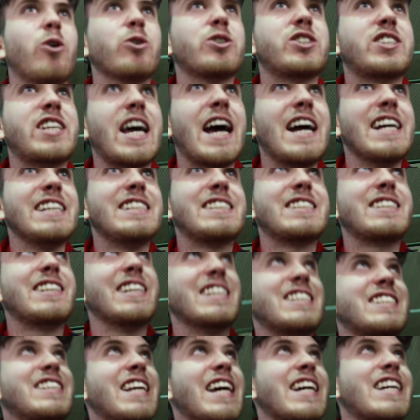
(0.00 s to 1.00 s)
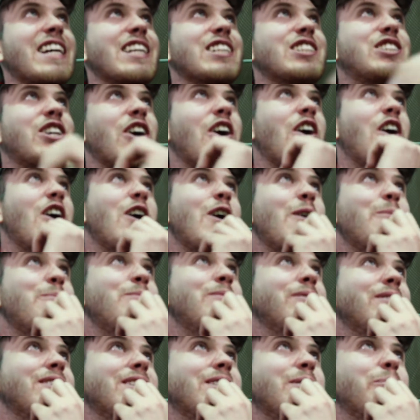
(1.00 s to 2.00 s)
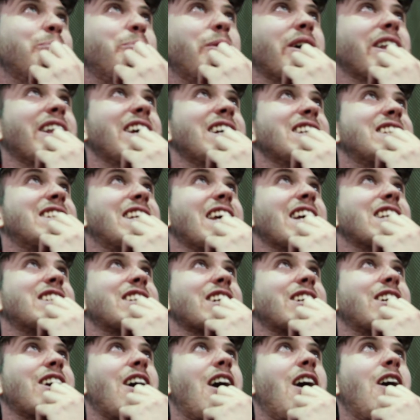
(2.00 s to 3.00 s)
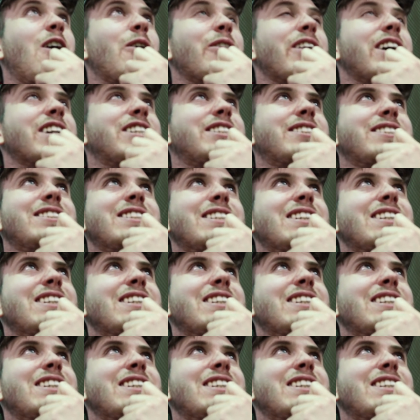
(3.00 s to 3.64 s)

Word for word: All Saints this second term. Billings kicks a goal. That